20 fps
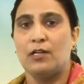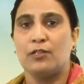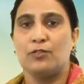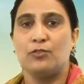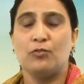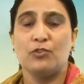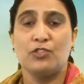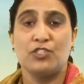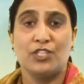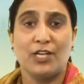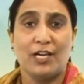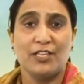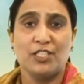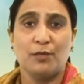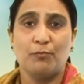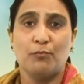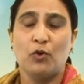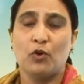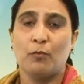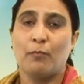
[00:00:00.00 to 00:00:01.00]
Don't judge a
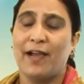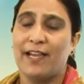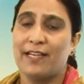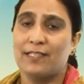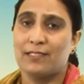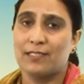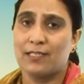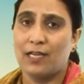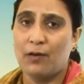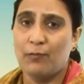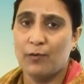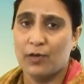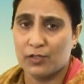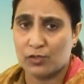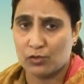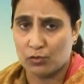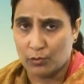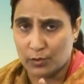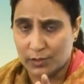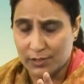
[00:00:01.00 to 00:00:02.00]
book by its cover.
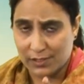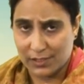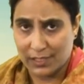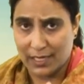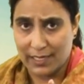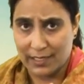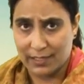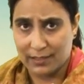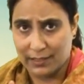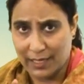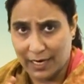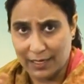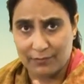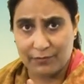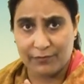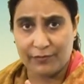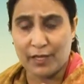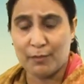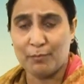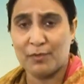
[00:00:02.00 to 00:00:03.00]
So it's like that
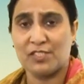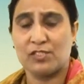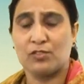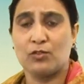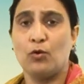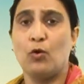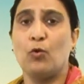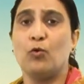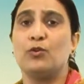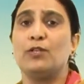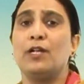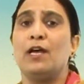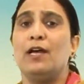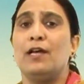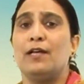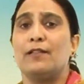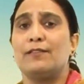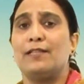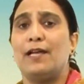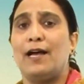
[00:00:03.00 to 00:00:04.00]
famous quote
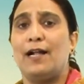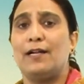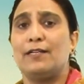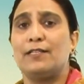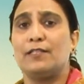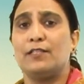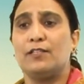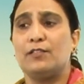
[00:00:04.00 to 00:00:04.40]
that